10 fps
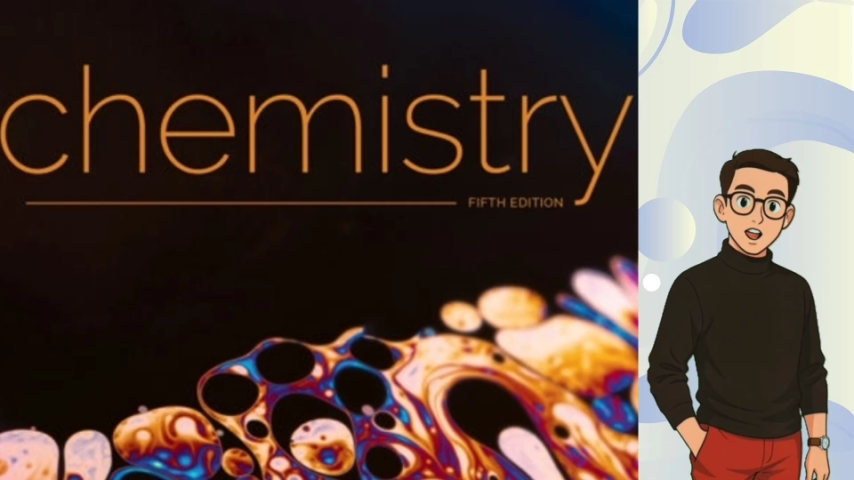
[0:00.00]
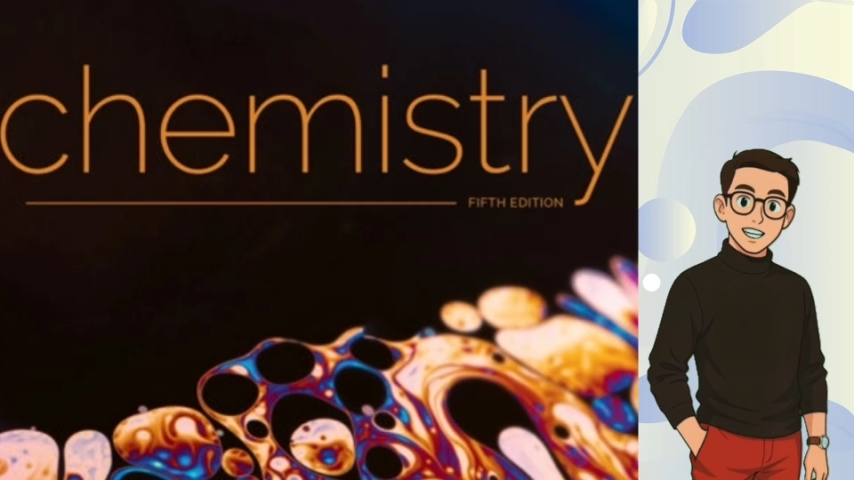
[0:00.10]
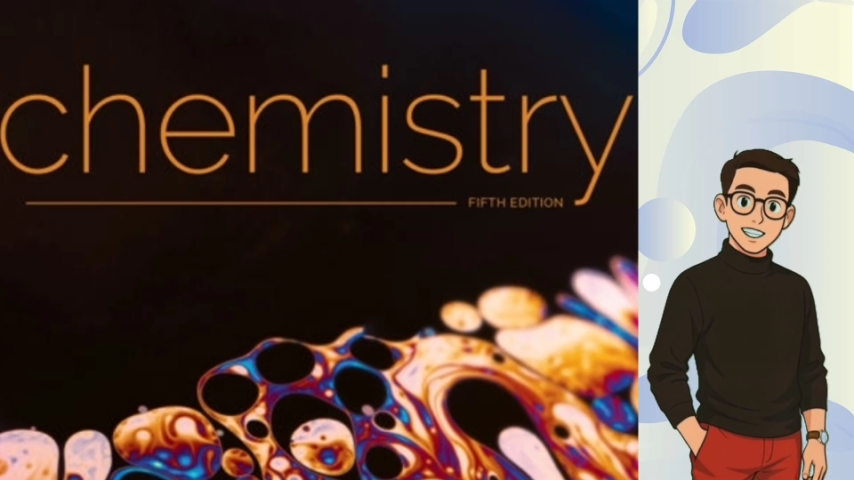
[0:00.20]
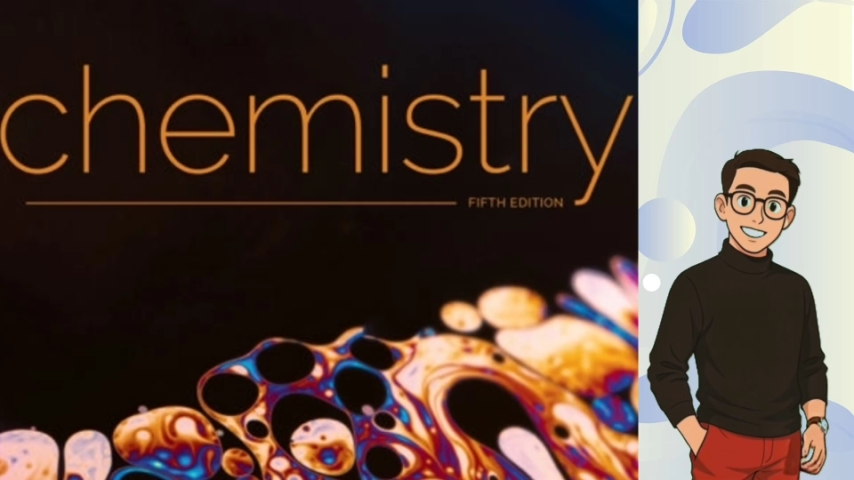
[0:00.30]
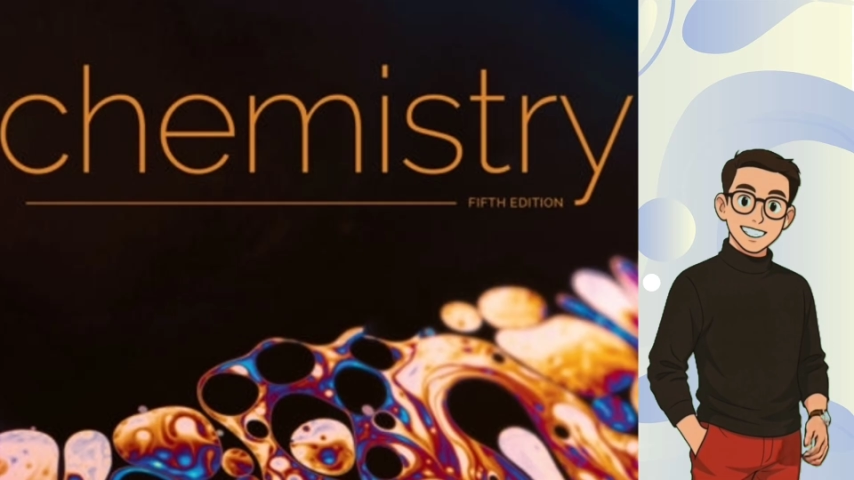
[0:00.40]

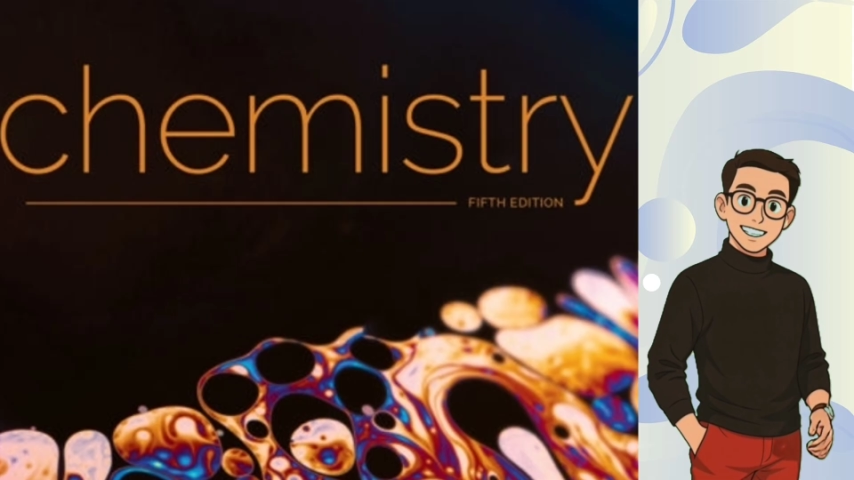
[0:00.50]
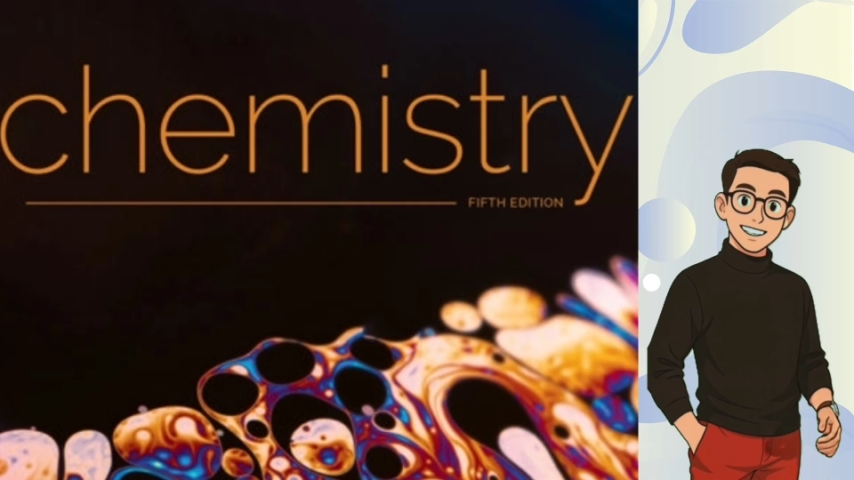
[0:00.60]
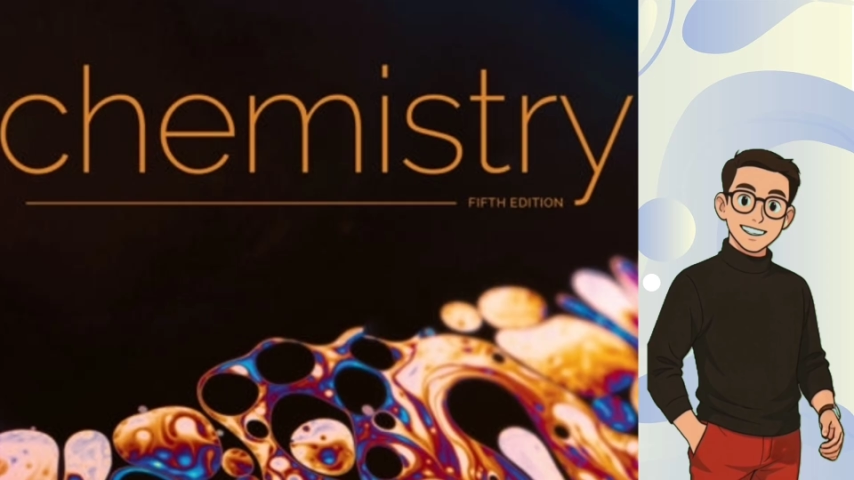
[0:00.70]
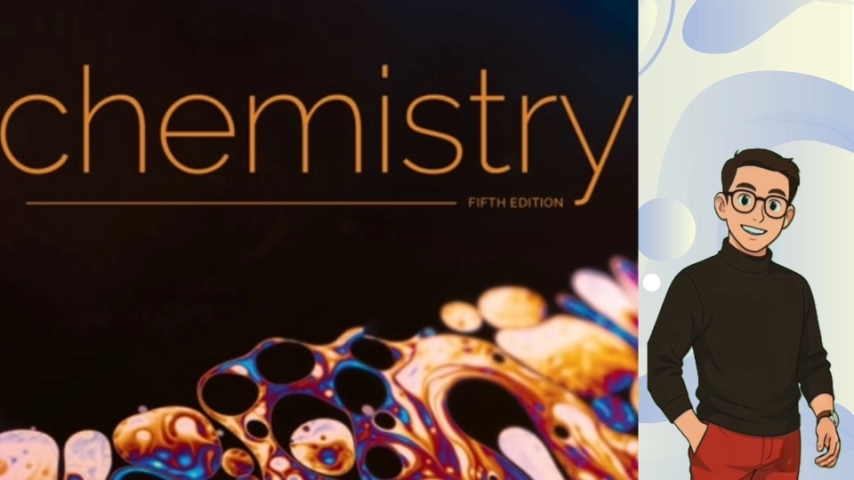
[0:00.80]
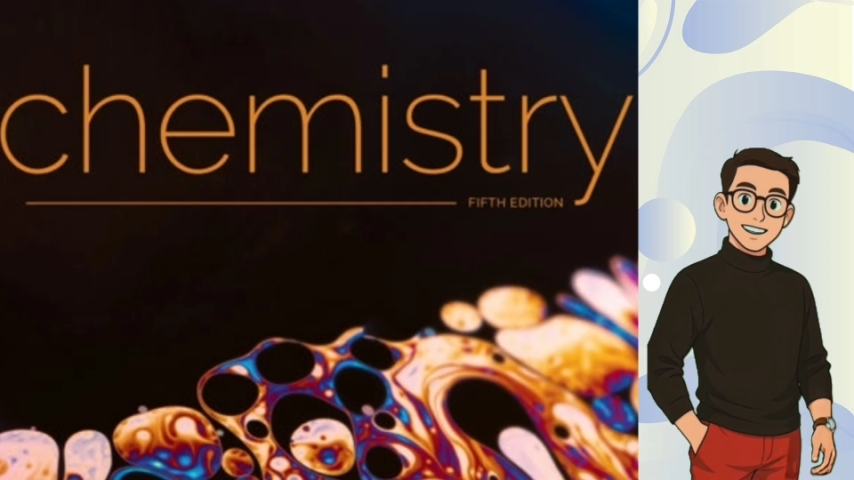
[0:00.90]
act of
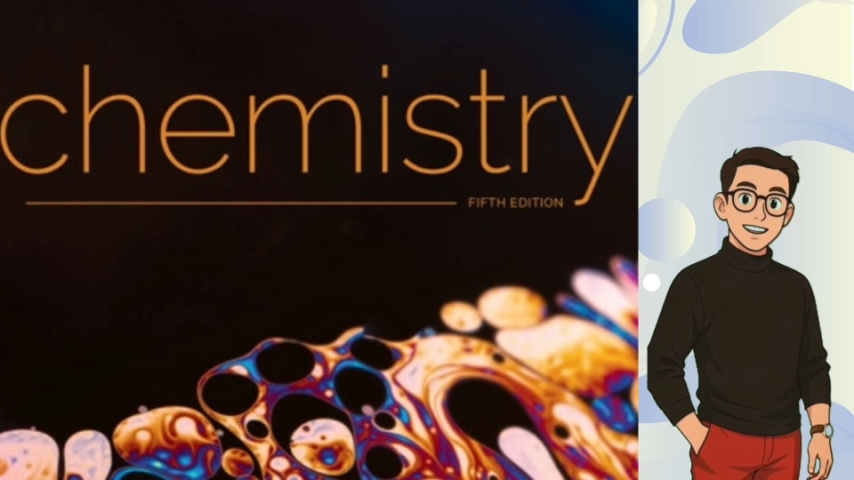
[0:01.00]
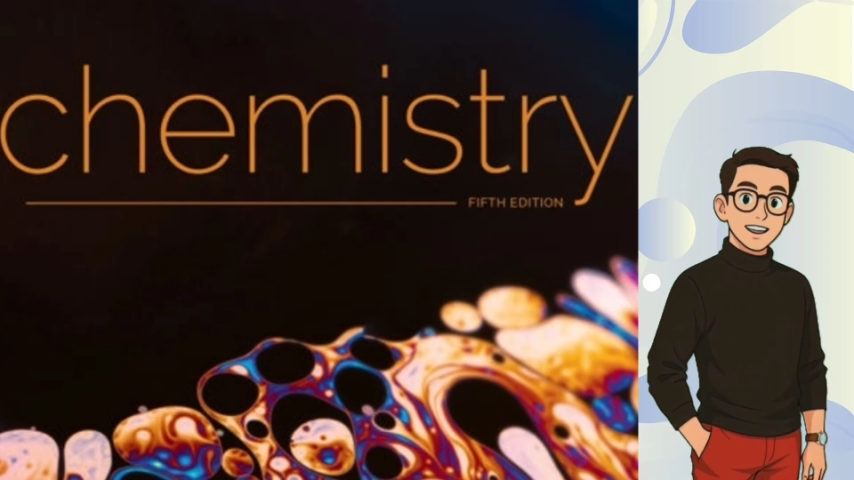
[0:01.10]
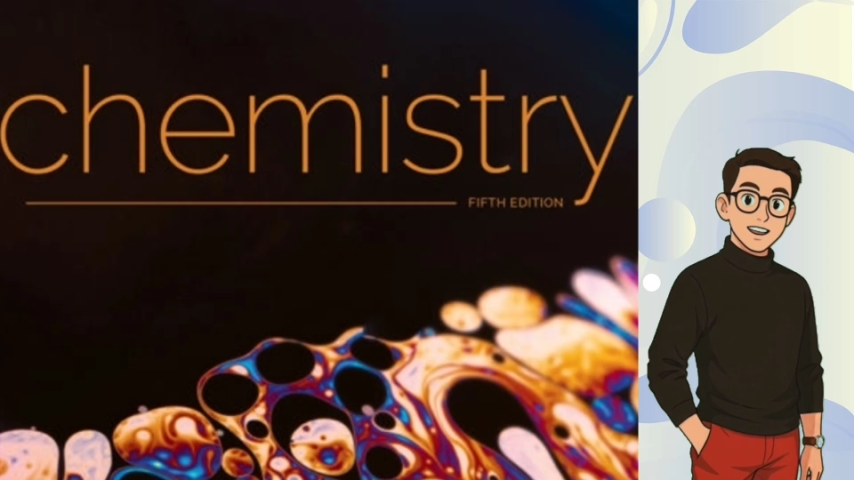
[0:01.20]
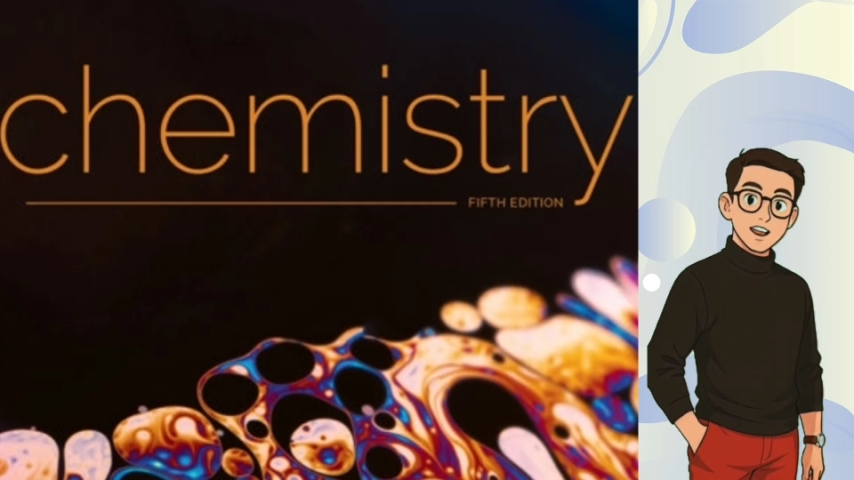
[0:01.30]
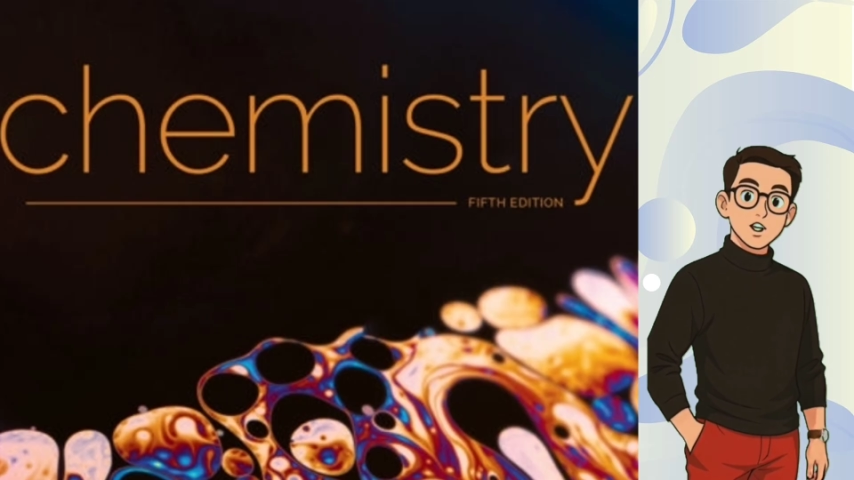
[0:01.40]
observing
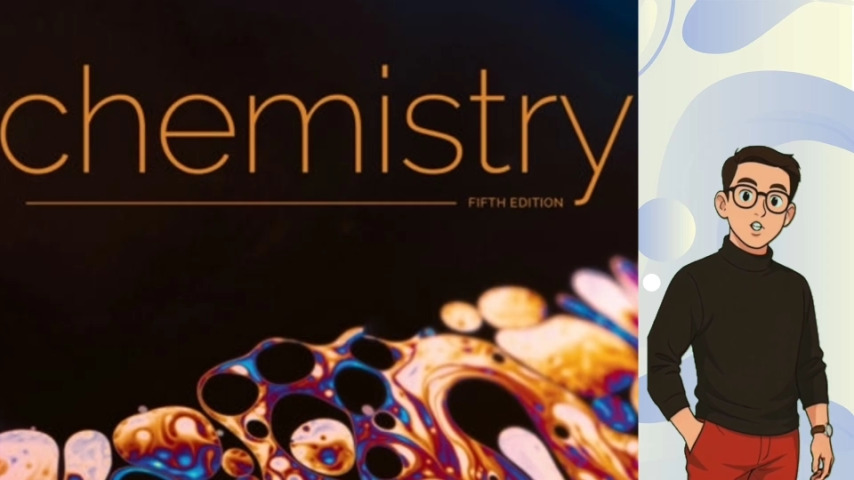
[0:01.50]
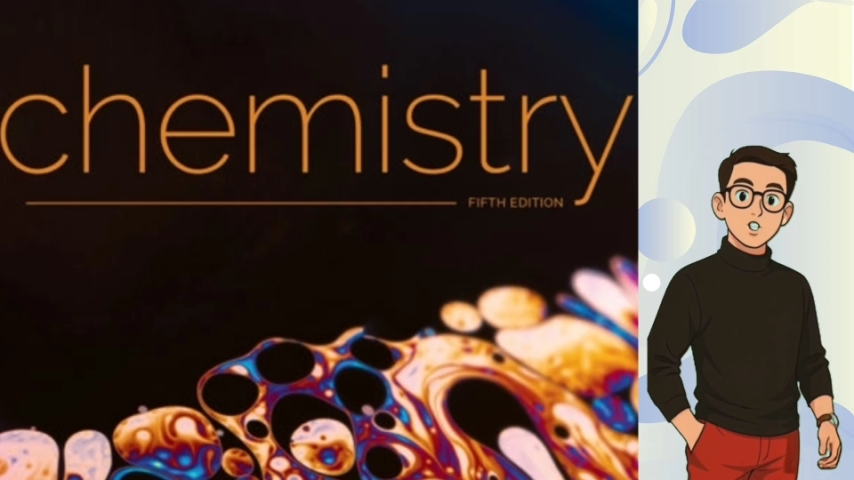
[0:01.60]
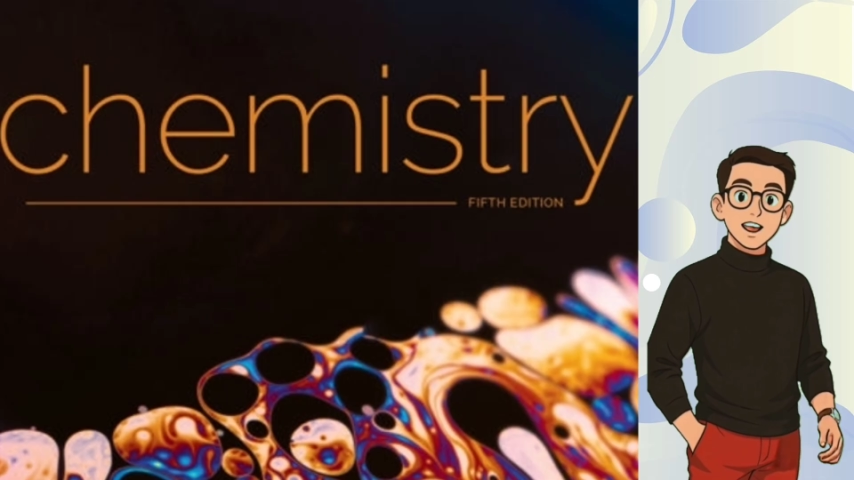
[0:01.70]
properties